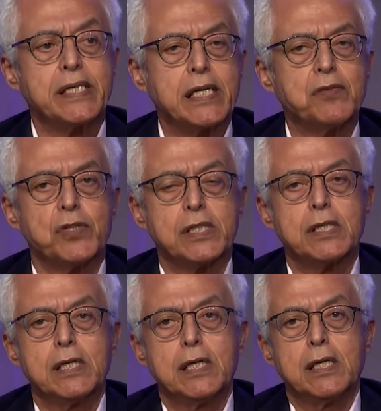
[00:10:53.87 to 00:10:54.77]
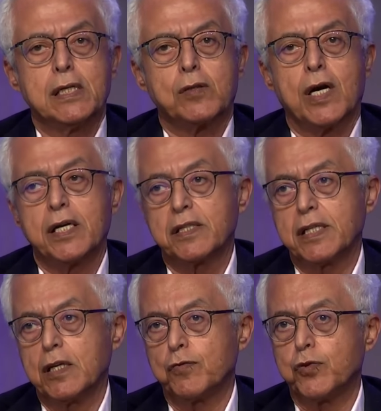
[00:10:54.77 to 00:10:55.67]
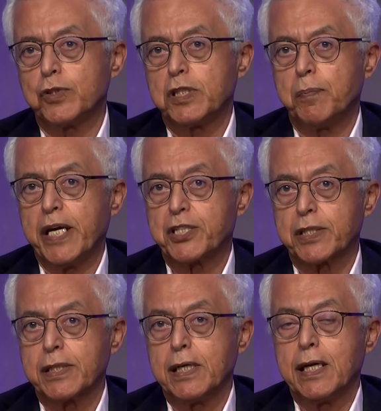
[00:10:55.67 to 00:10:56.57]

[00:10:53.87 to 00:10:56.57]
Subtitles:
given to 140 patients,